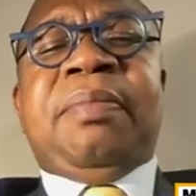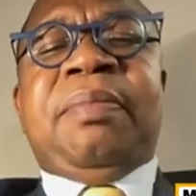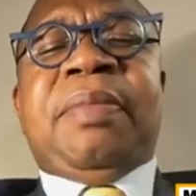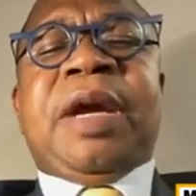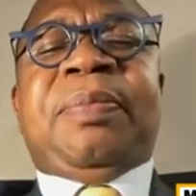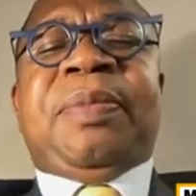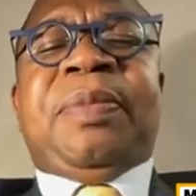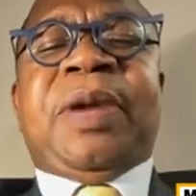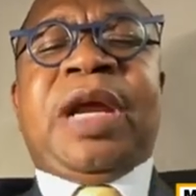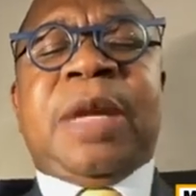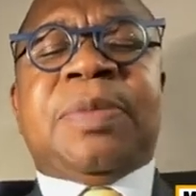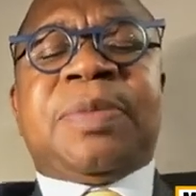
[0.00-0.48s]

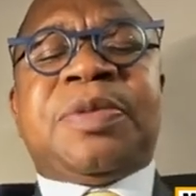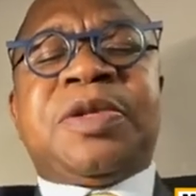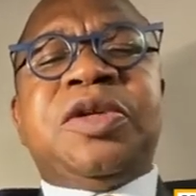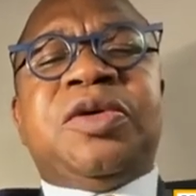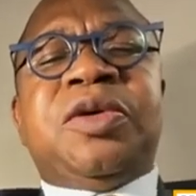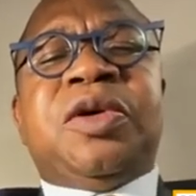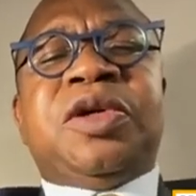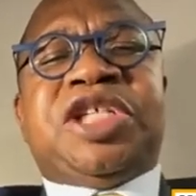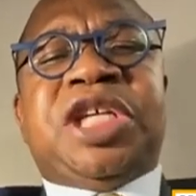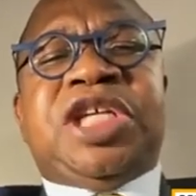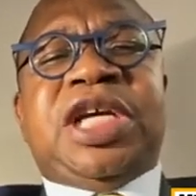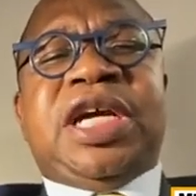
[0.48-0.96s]
but perhaps
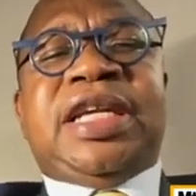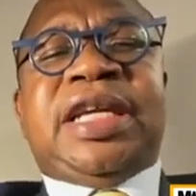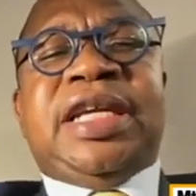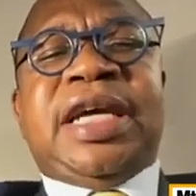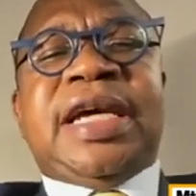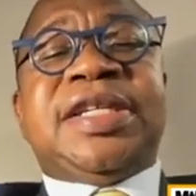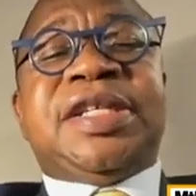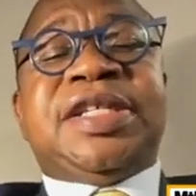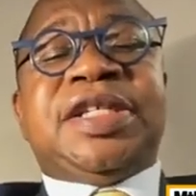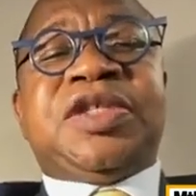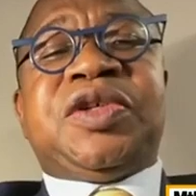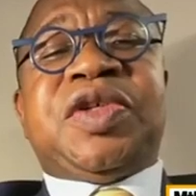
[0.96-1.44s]
not yet
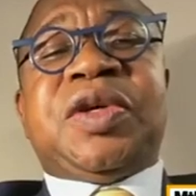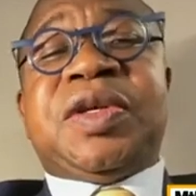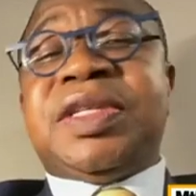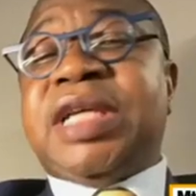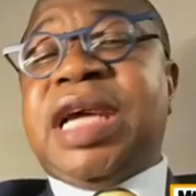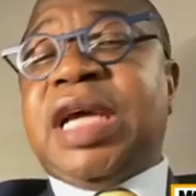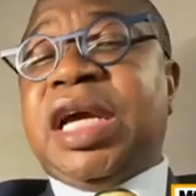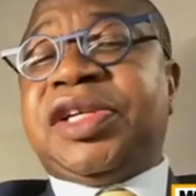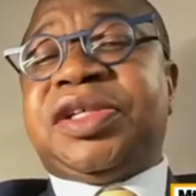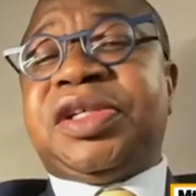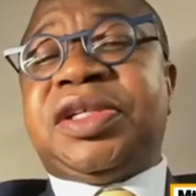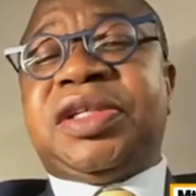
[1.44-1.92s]
as a
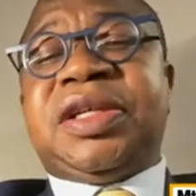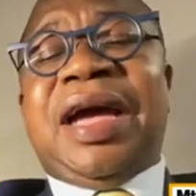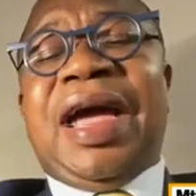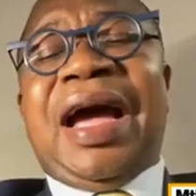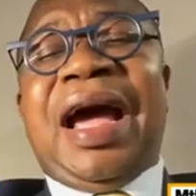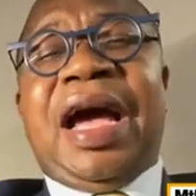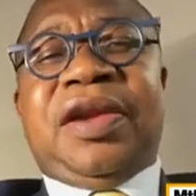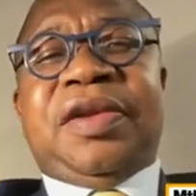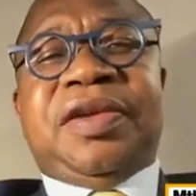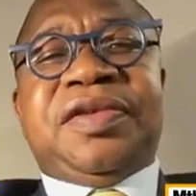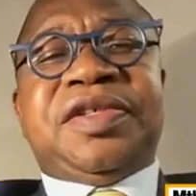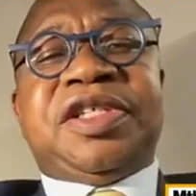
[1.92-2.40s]
transaction
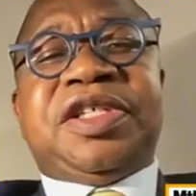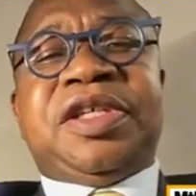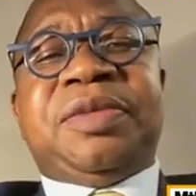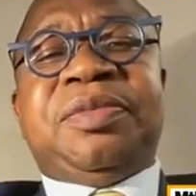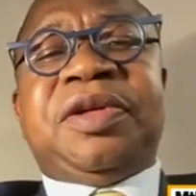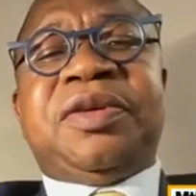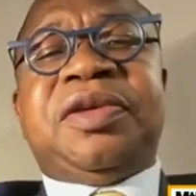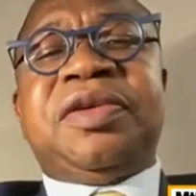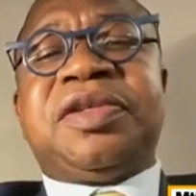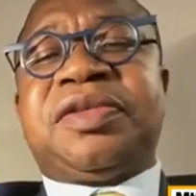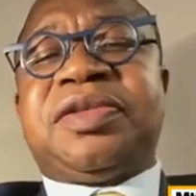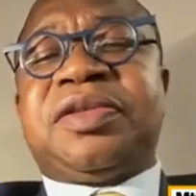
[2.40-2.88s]
currency,
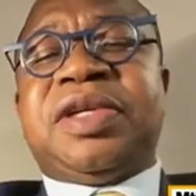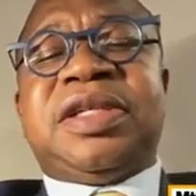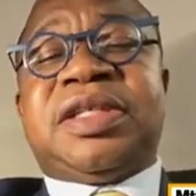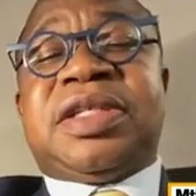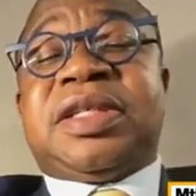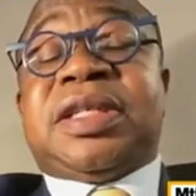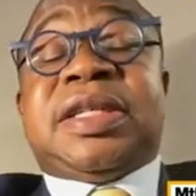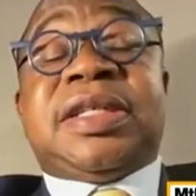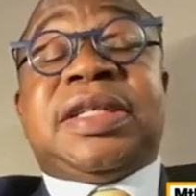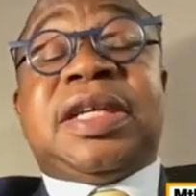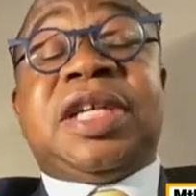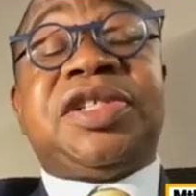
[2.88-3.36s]
because as
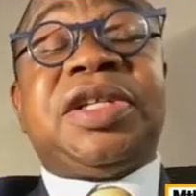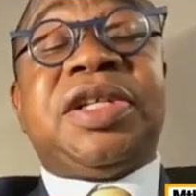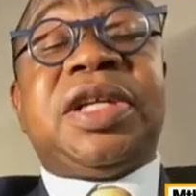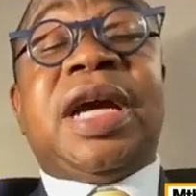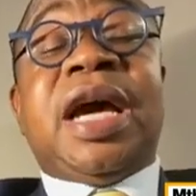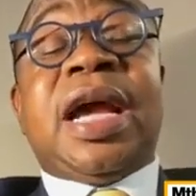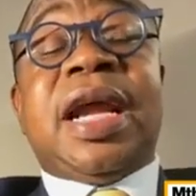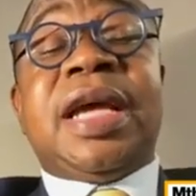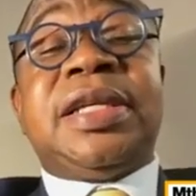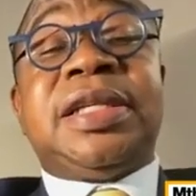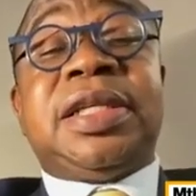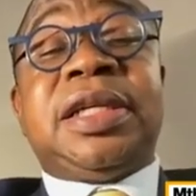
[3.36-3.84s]
a transaction
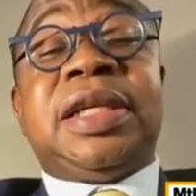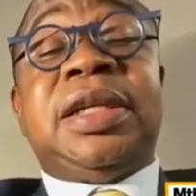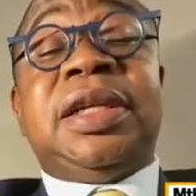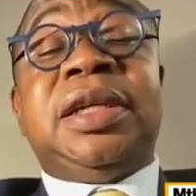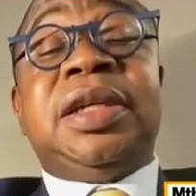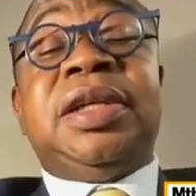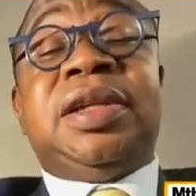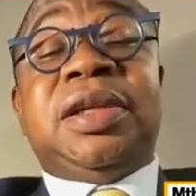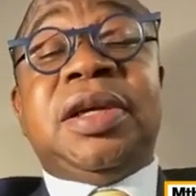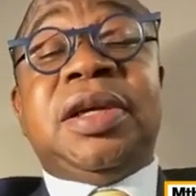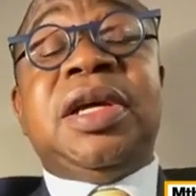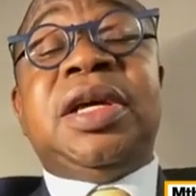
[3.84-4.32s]
currency,
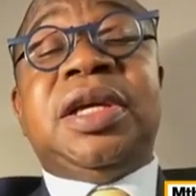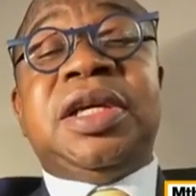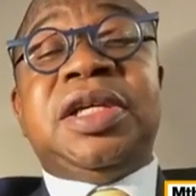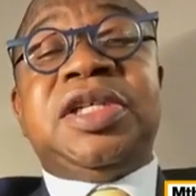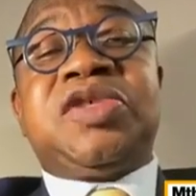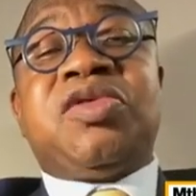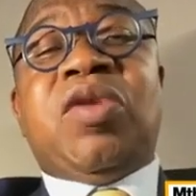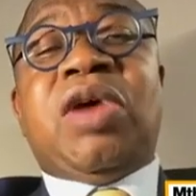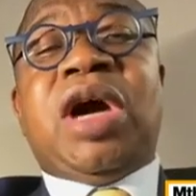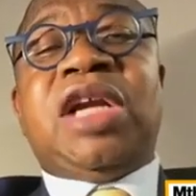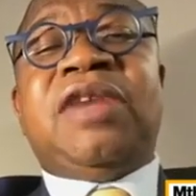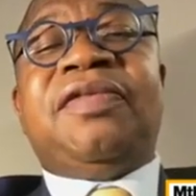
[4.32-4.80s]

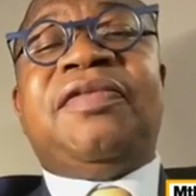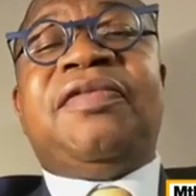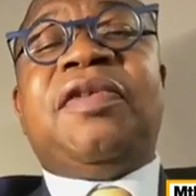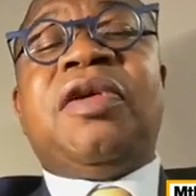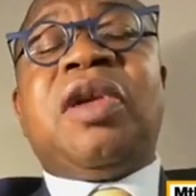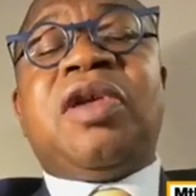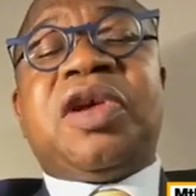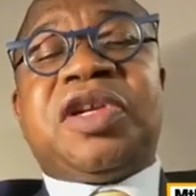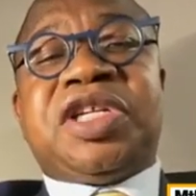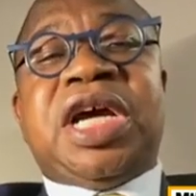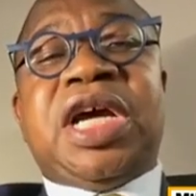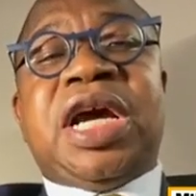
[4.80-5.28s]
it's quite
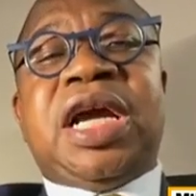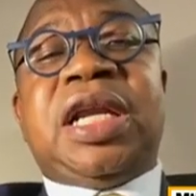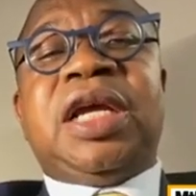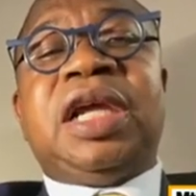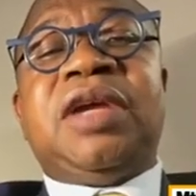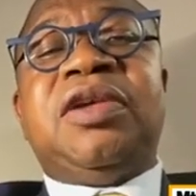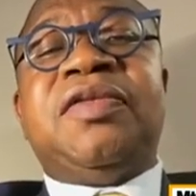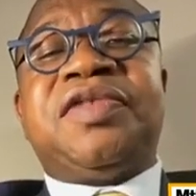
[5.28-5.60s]
volatile.